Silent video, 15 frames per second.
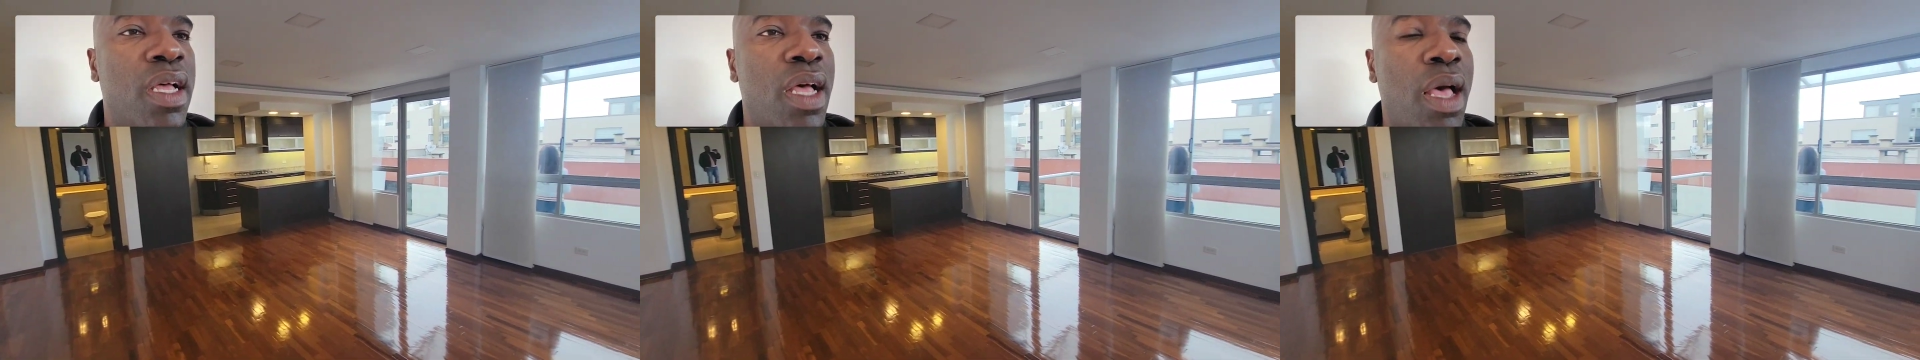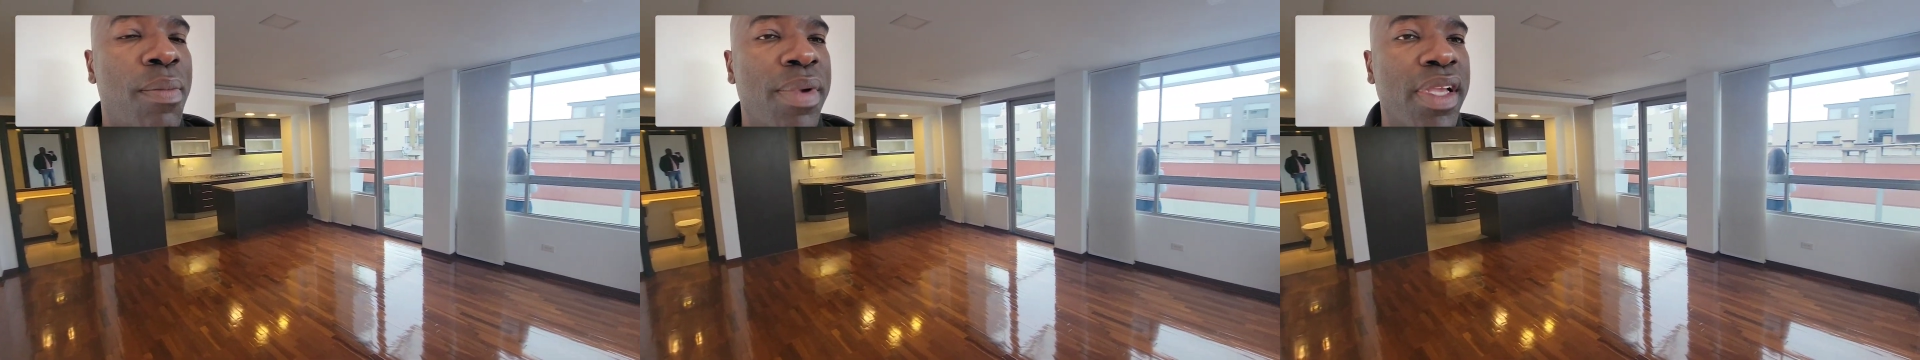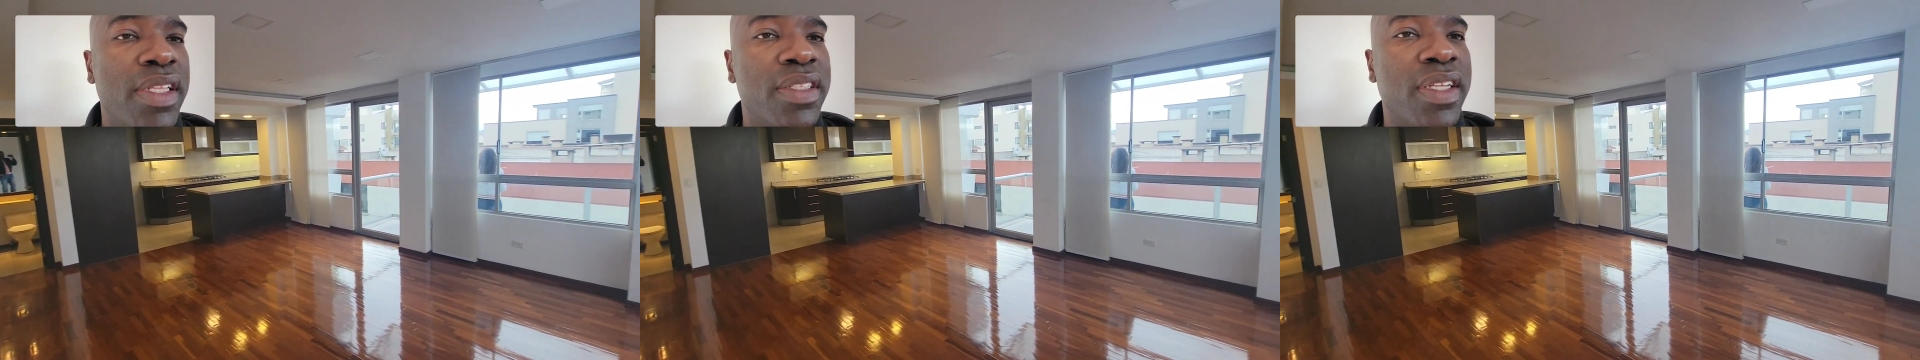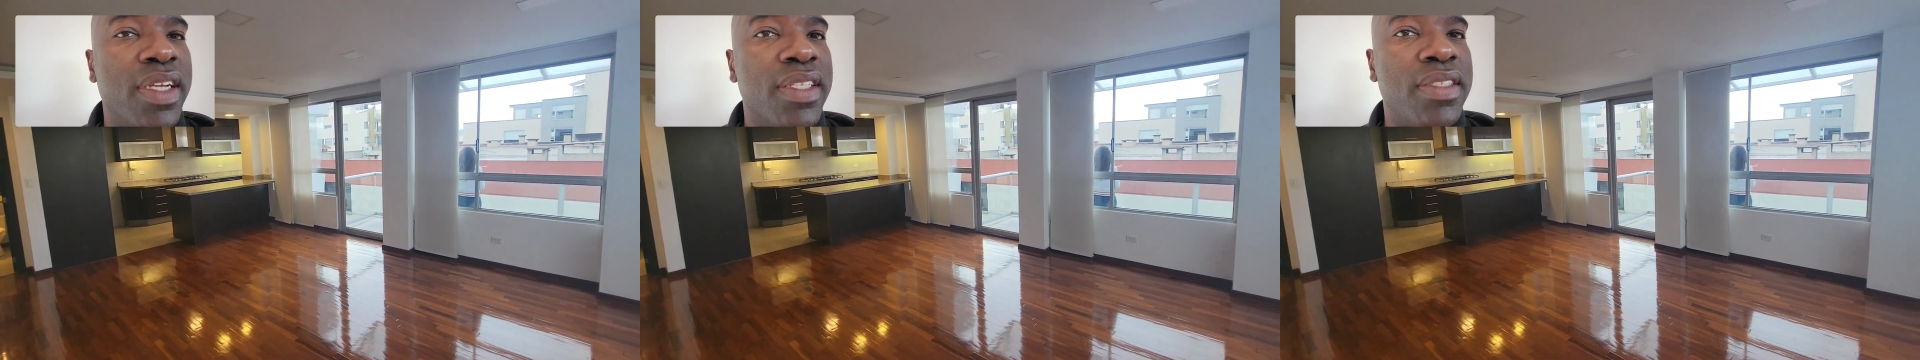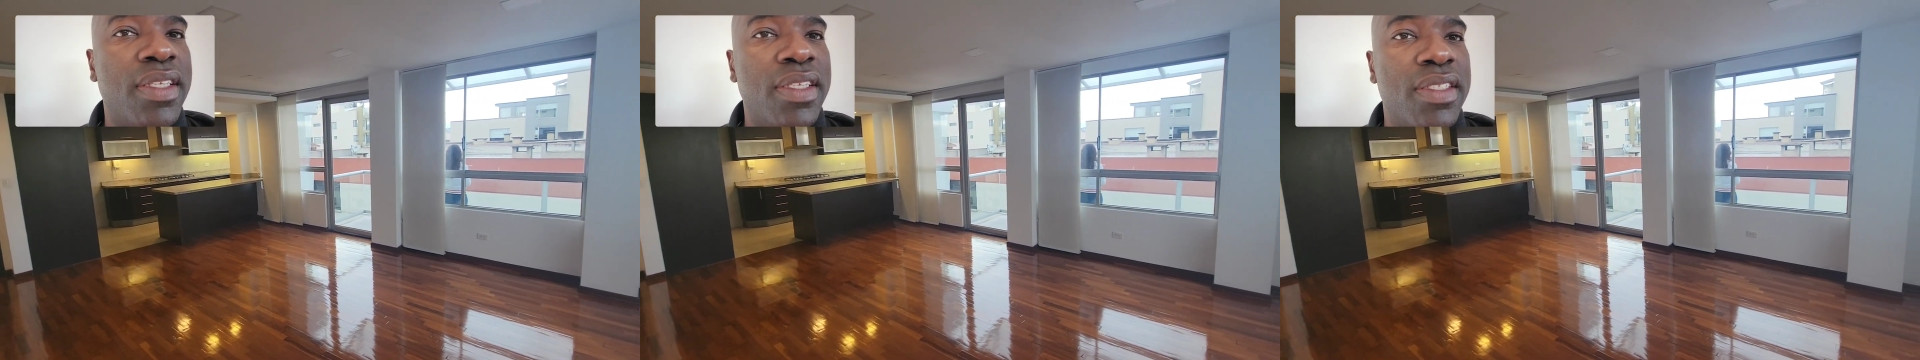I mean, look
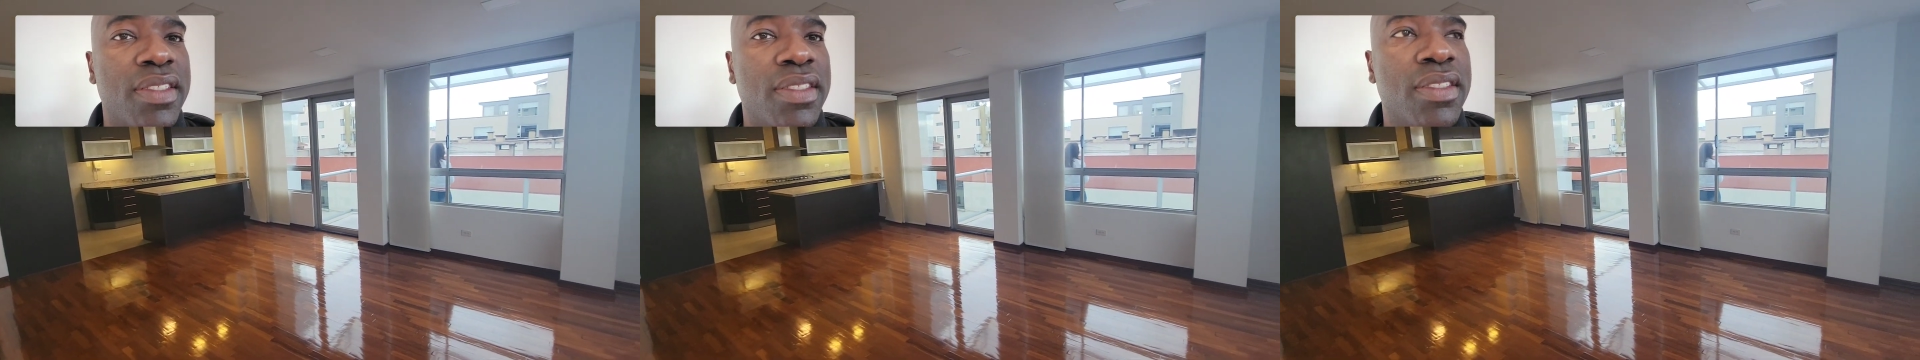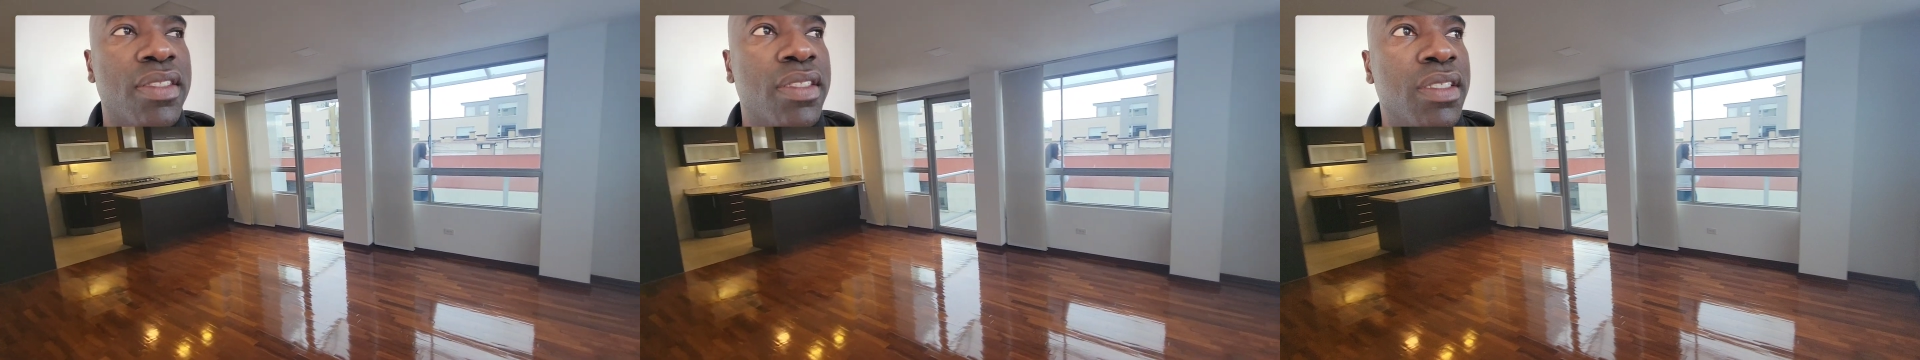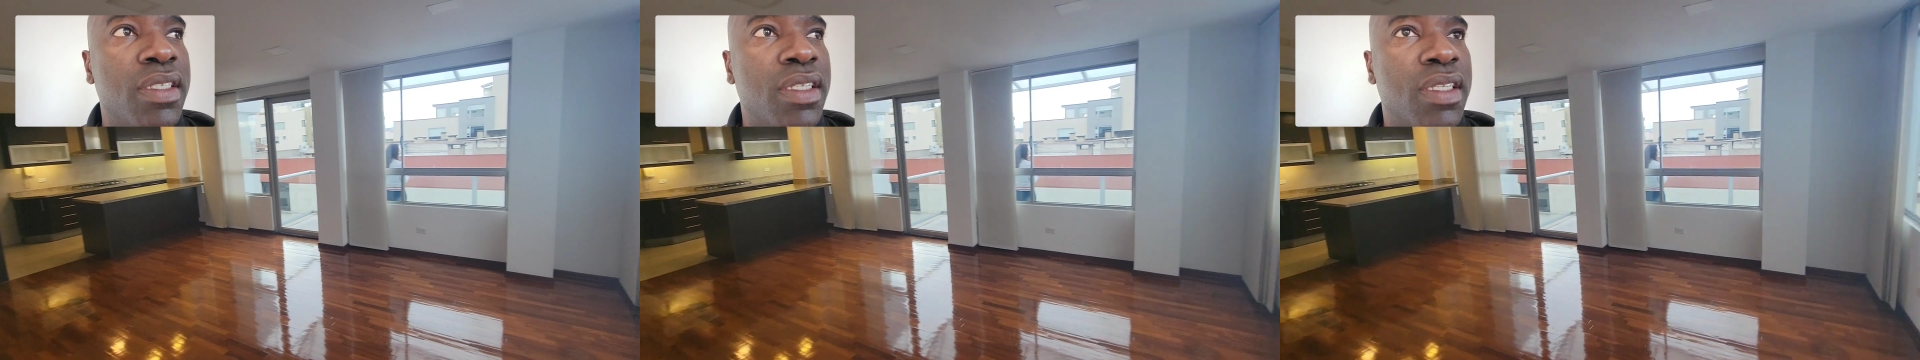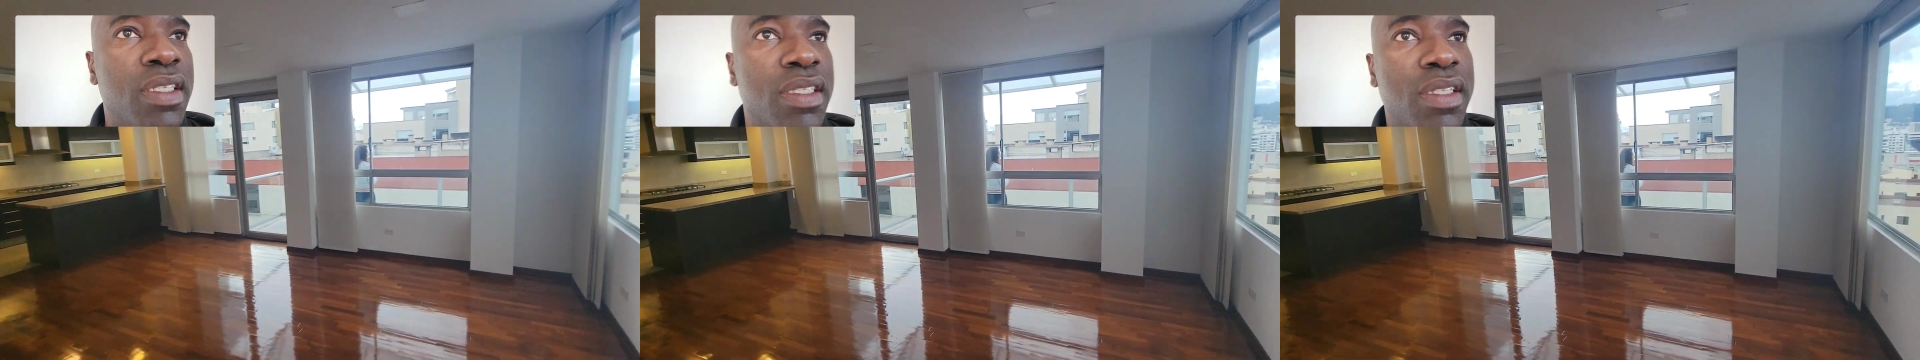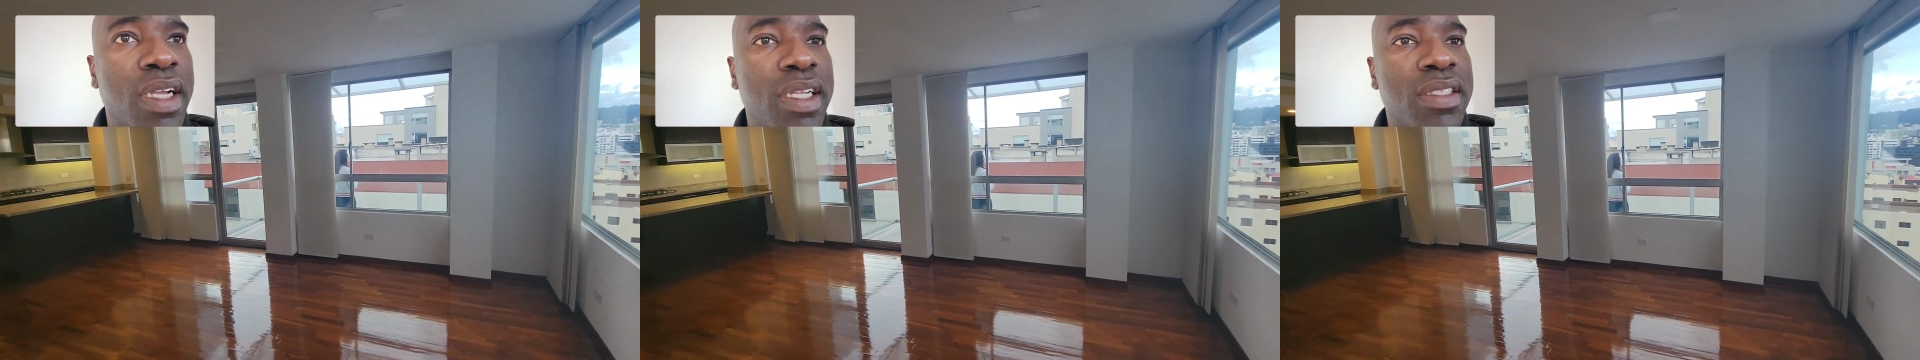at this.
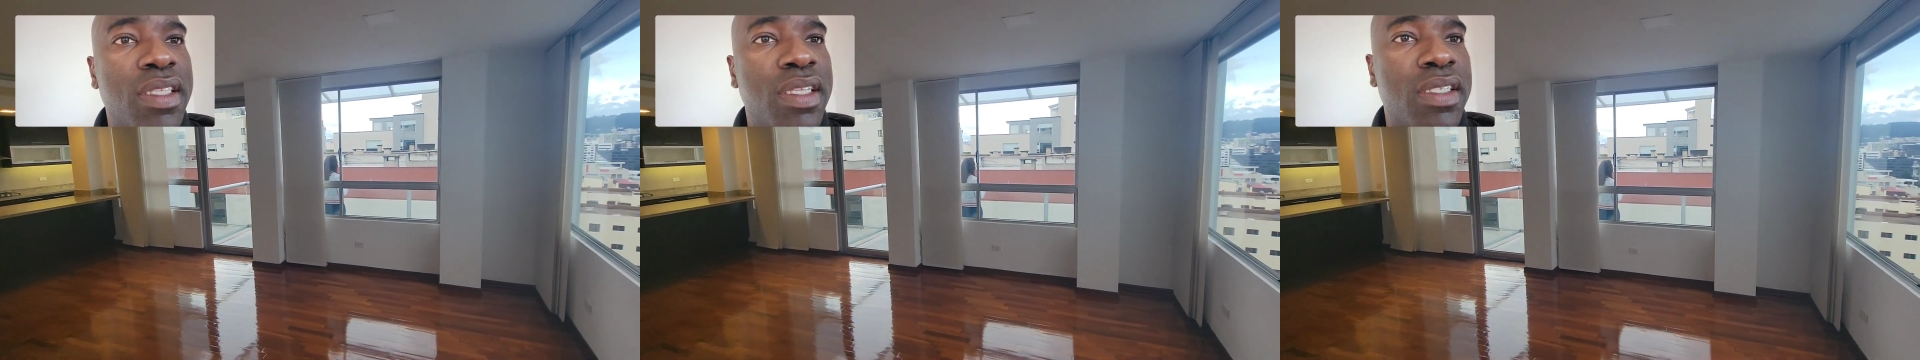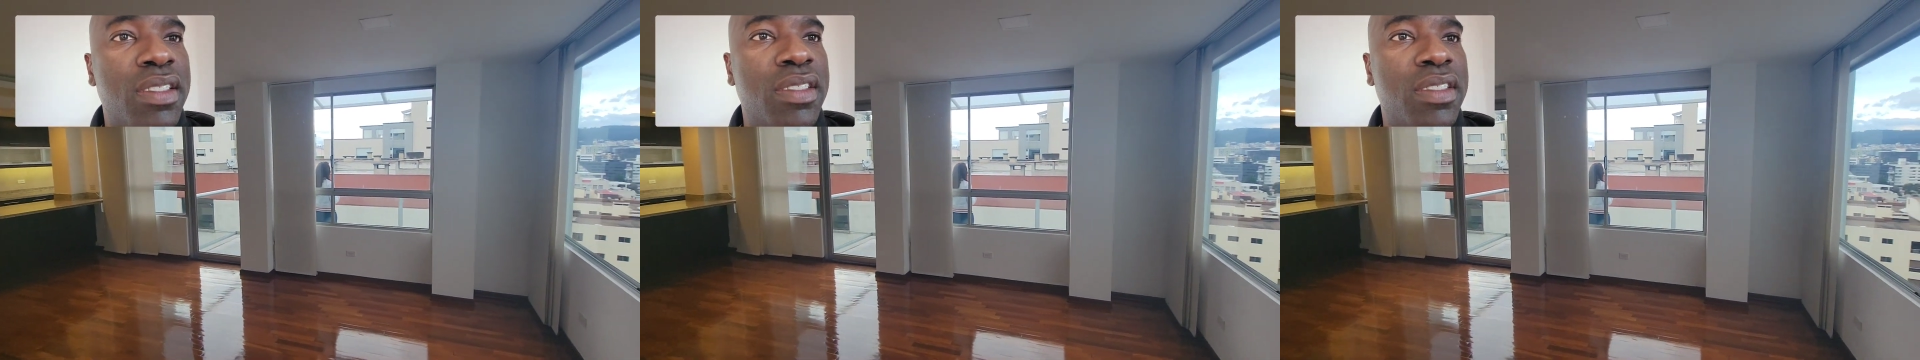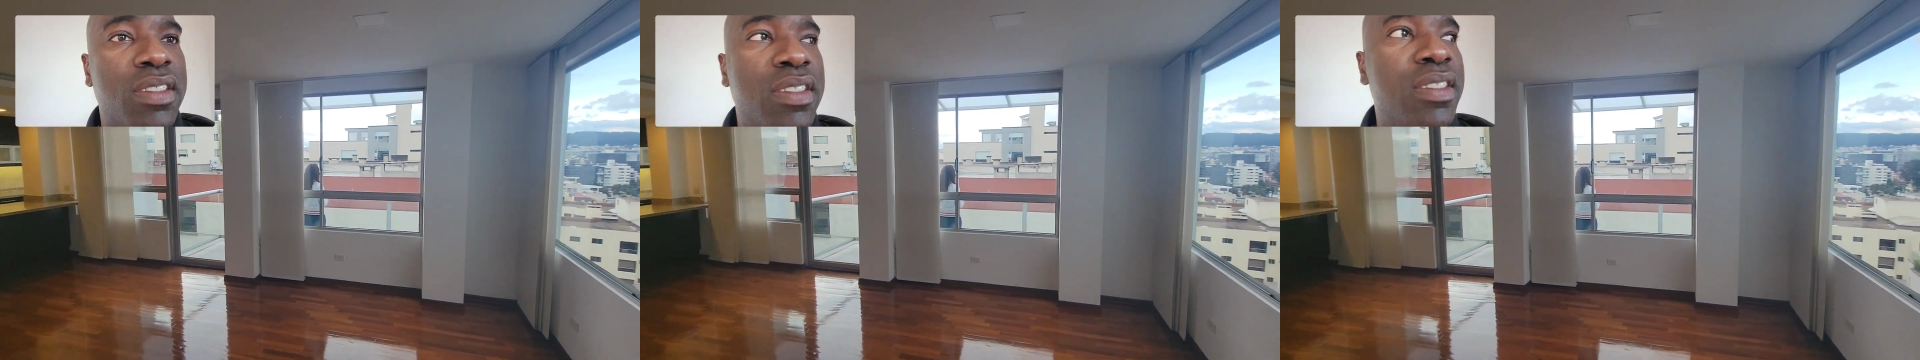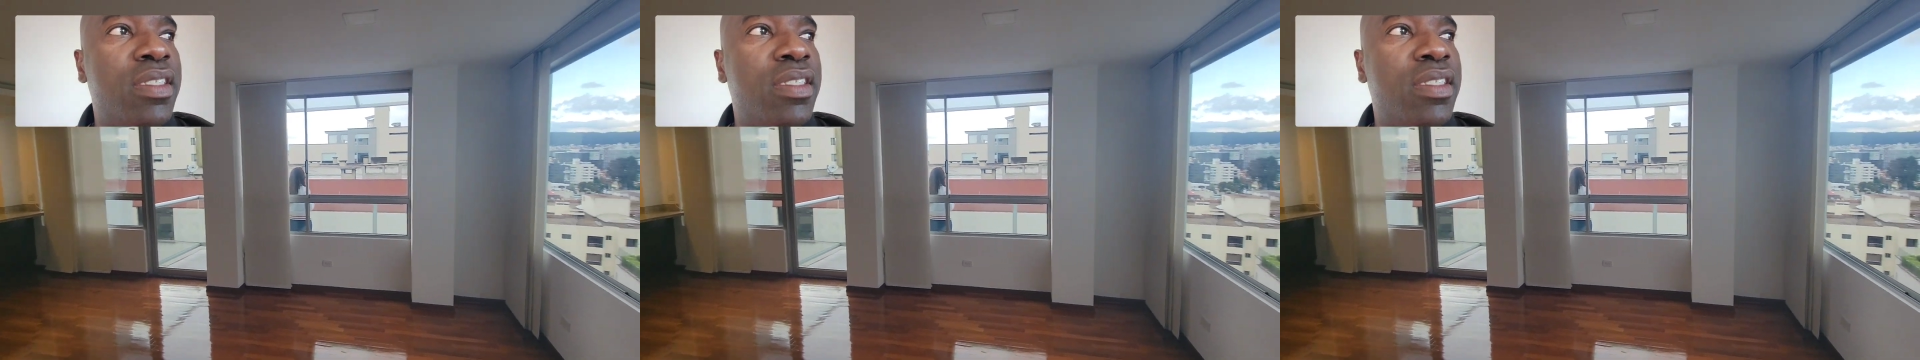Look at this.